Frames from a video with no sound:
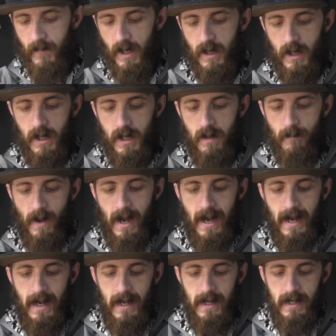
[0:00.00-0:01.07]

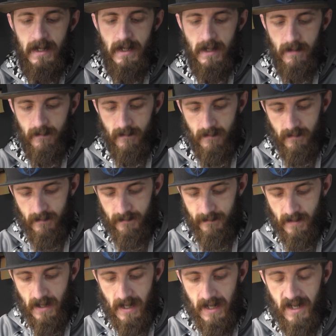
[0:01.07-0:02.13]
I
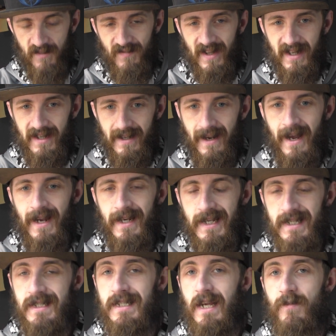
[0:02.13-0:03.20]
have like a
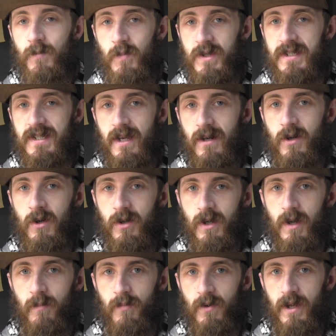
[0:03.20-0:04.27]
97%
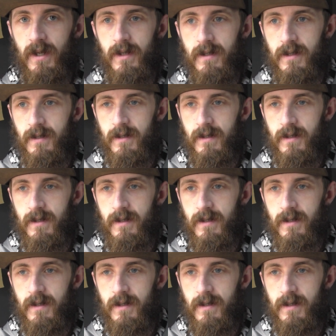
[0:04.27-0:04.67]
hookup rate